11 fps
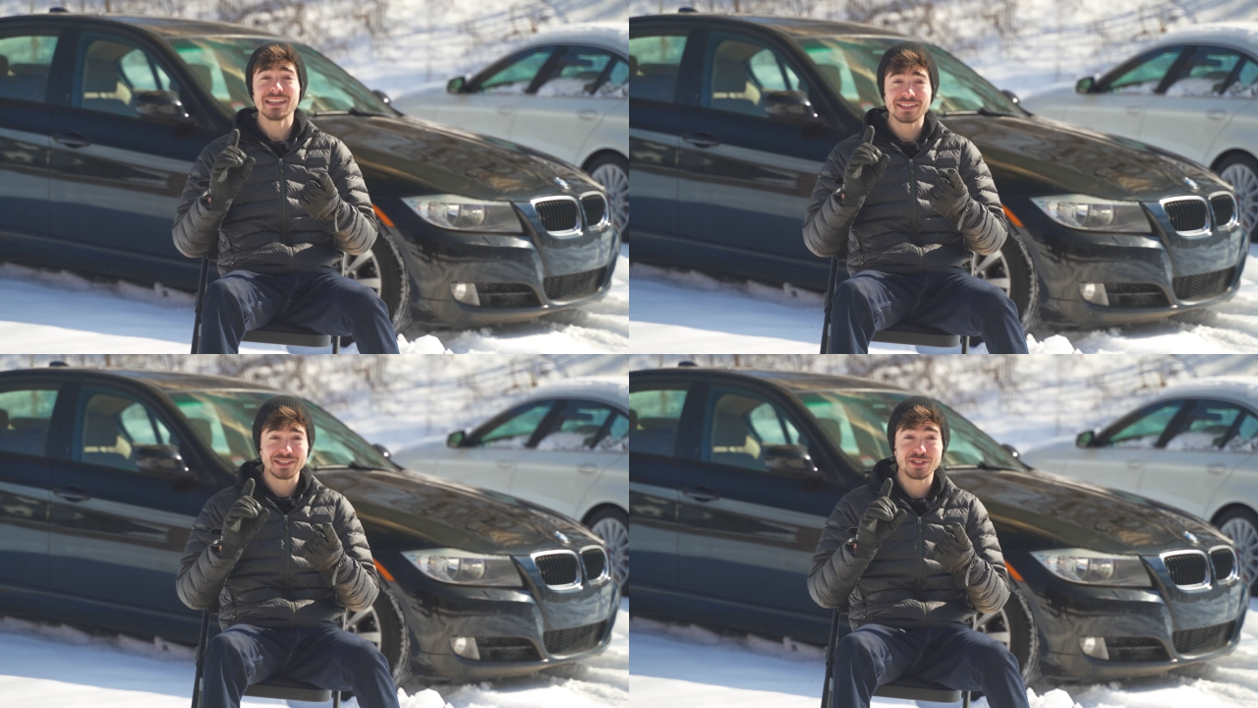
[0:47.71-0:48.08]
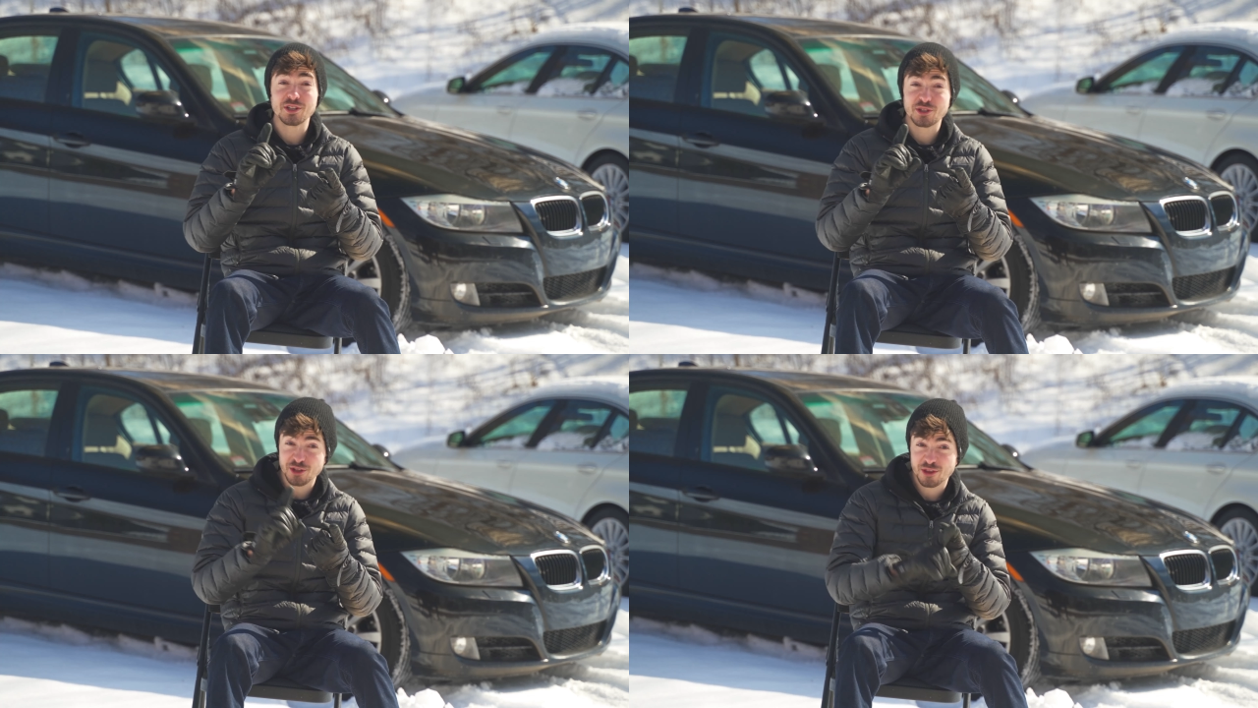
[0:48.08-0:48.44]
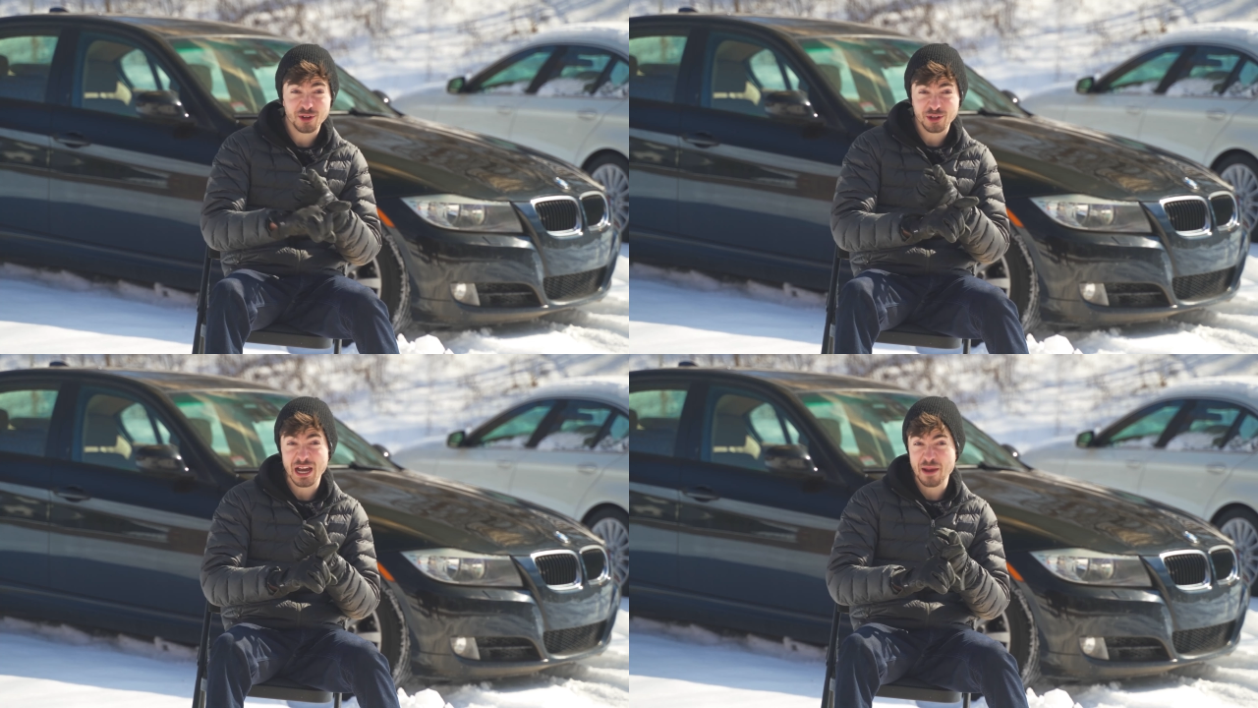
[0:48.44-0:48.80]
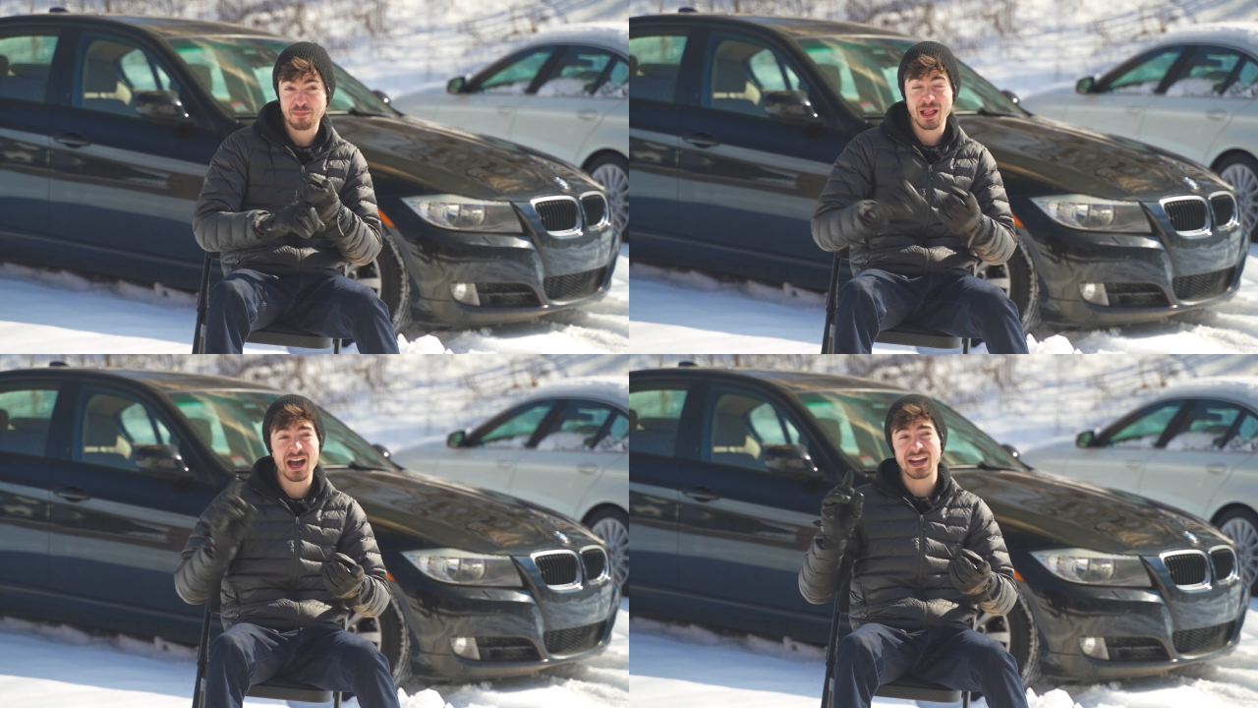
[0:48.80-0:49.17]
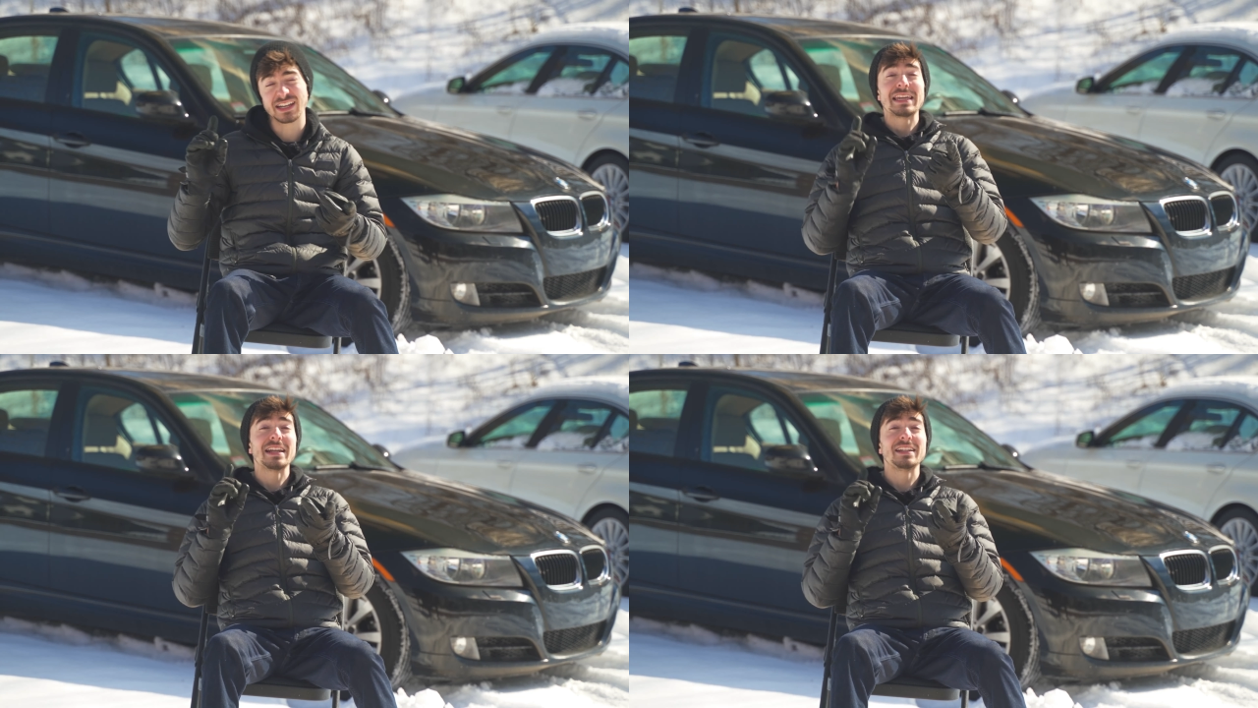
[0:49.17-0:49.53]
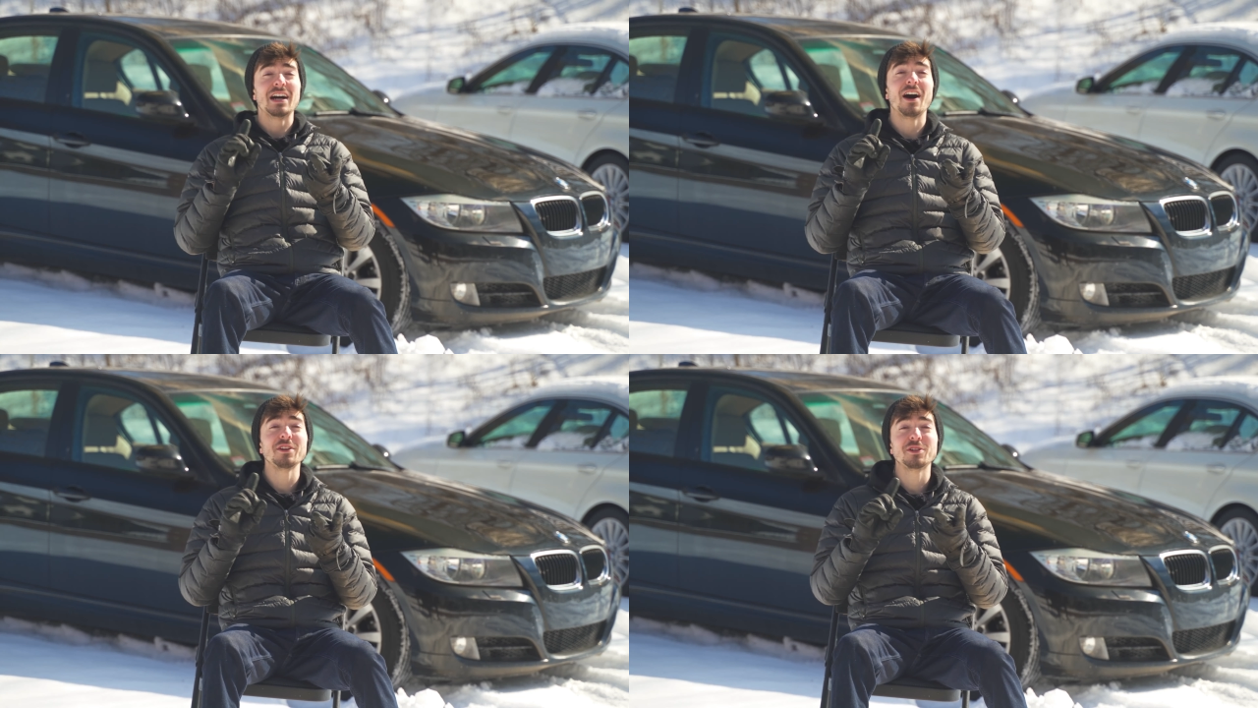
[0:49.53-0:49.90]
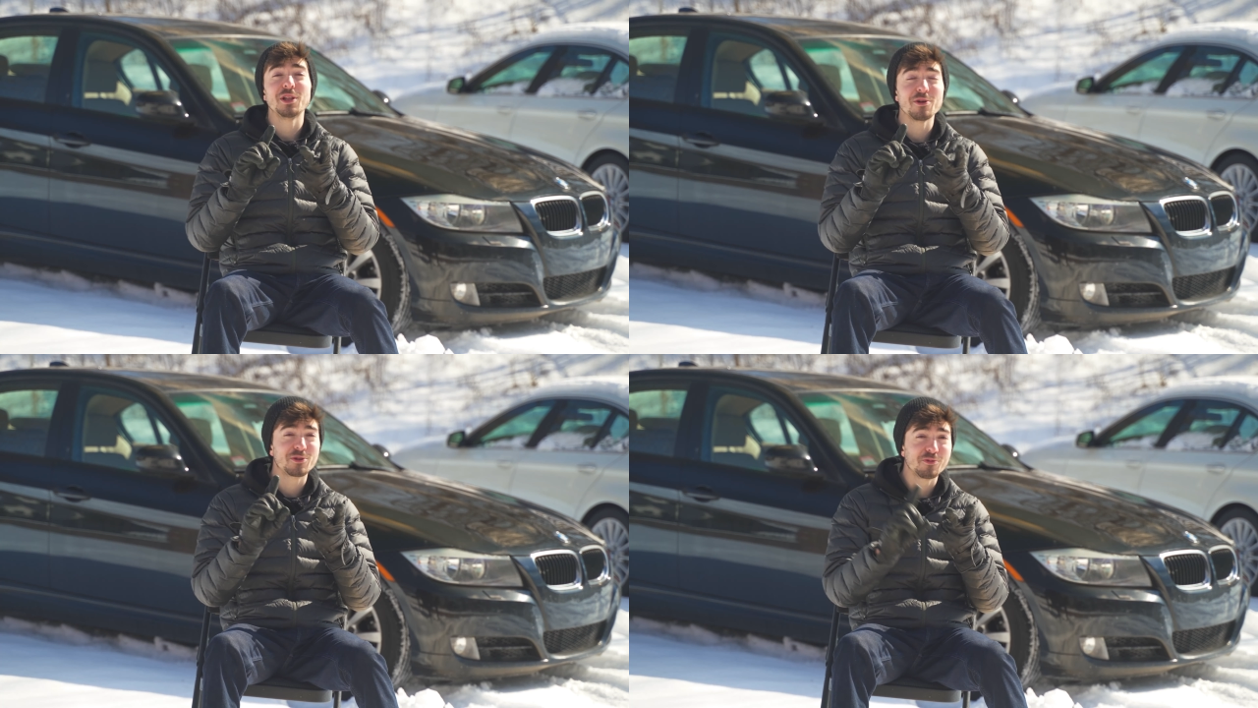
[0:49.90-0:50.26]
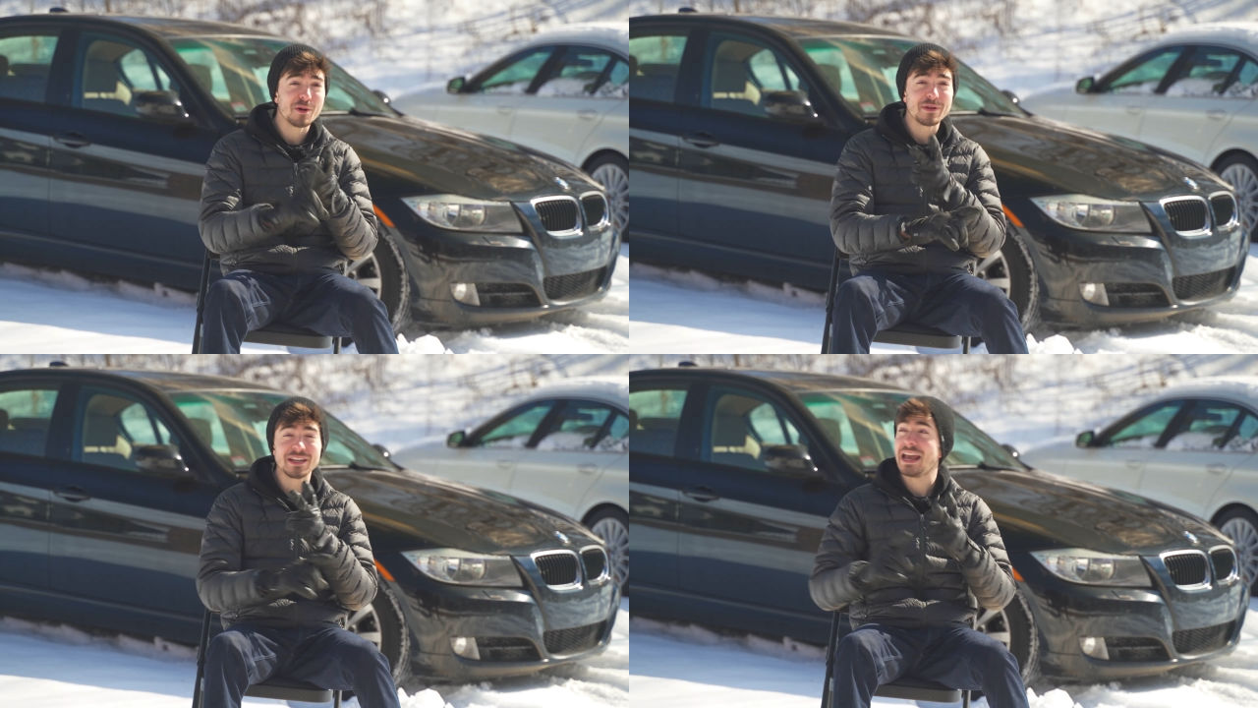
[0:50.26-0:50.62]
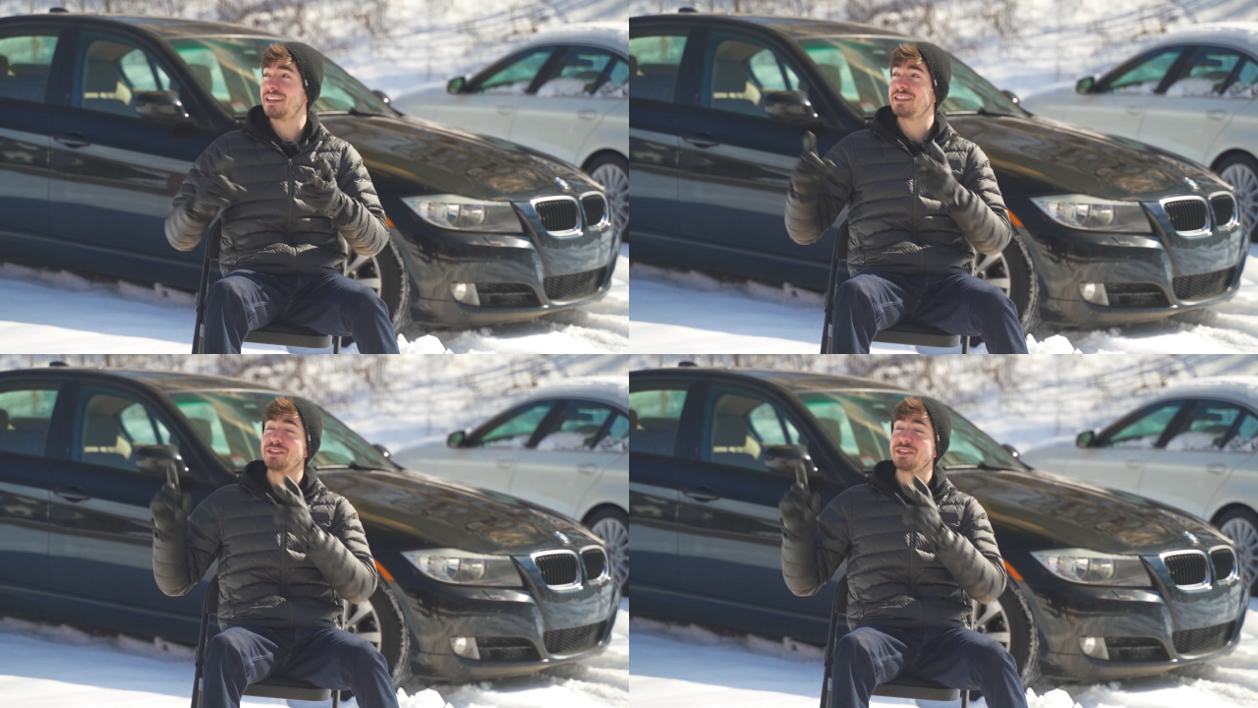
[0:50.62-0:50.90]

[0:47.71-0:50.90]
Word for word: listened to Third Eye Blind. He had an unclothed woman as